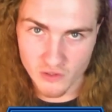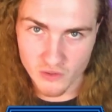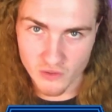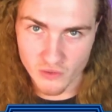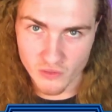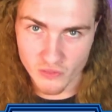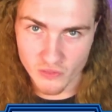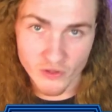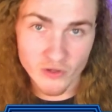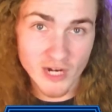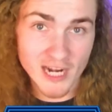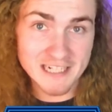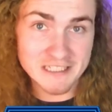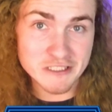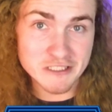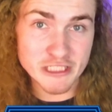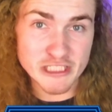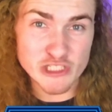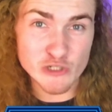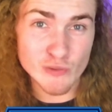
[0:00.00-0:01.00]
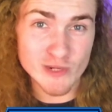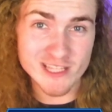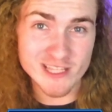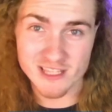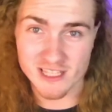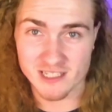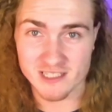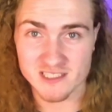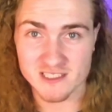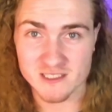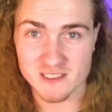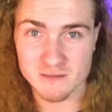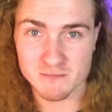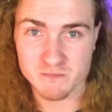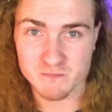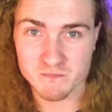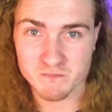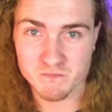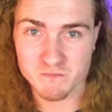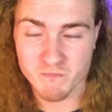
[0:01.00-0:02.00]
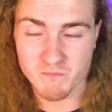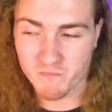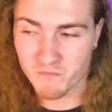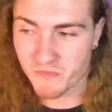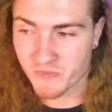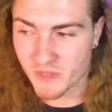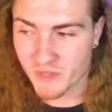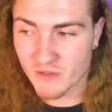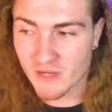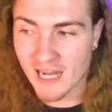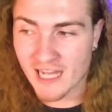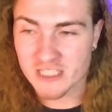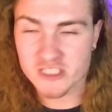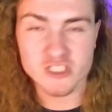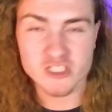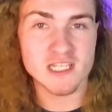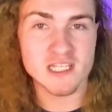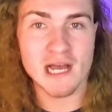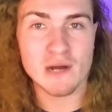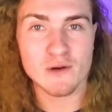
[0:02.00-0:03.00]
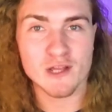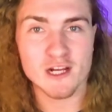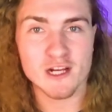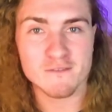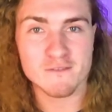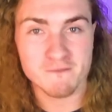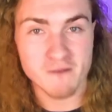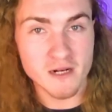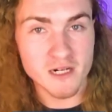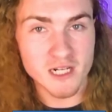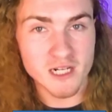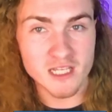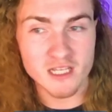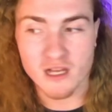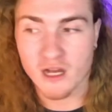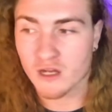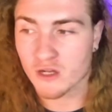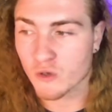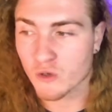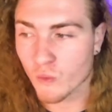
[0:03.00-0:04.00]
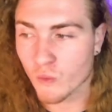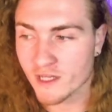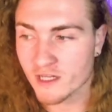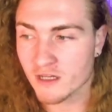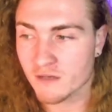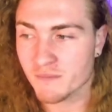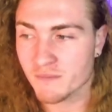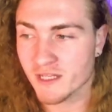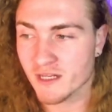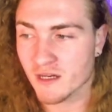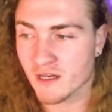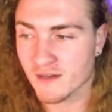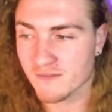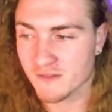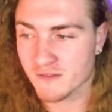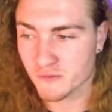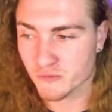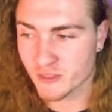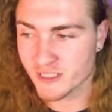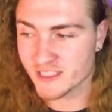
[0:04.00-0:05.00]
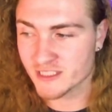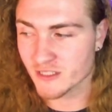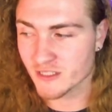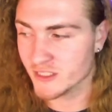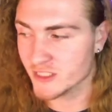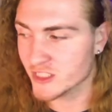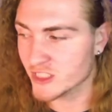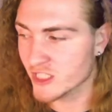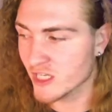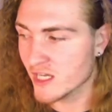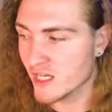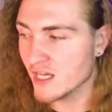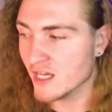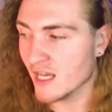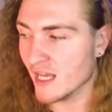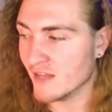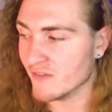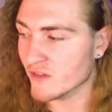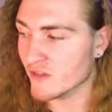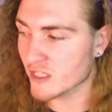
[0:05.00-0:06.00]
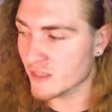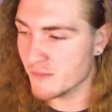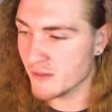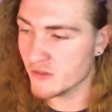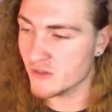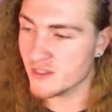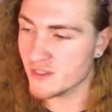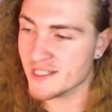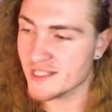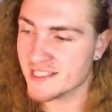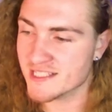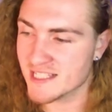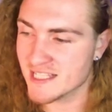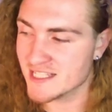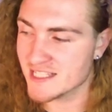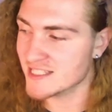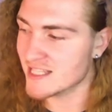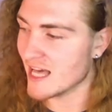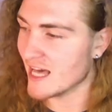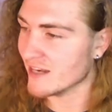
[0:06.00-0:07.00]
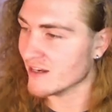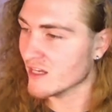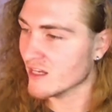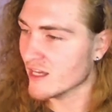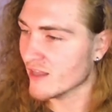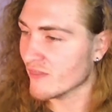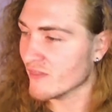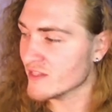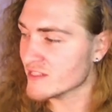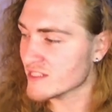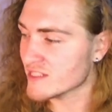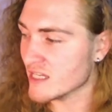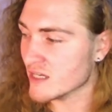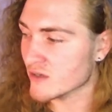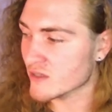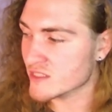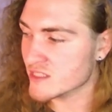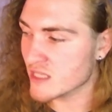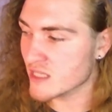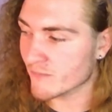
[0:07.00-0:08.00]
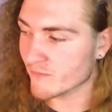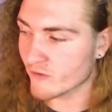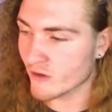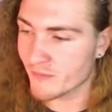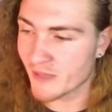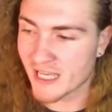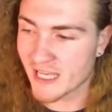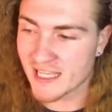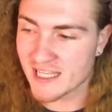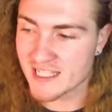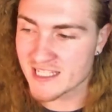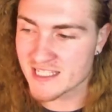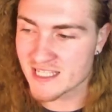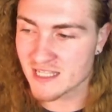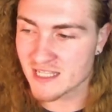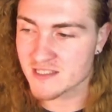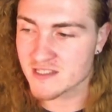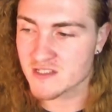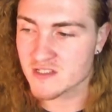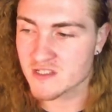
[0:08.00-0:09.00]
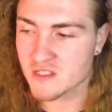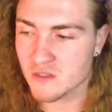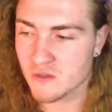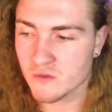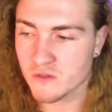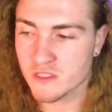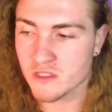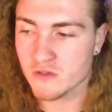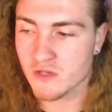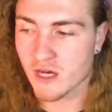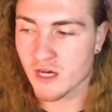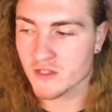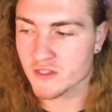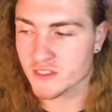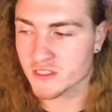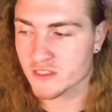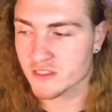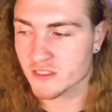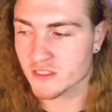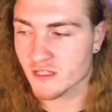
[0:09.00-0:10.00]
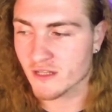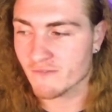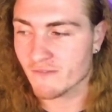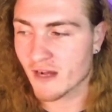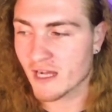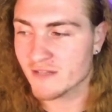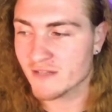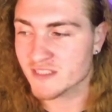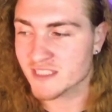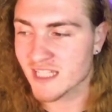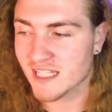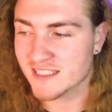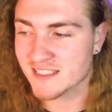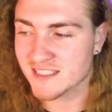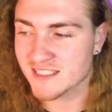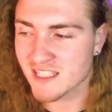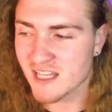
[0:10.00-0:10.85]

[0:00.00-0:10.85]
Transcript: they're actually doing things. They're actually out here funding quite a bit of research, and the community sees that. This year, it's up from eighty cents to two dollars and thirty-five cents.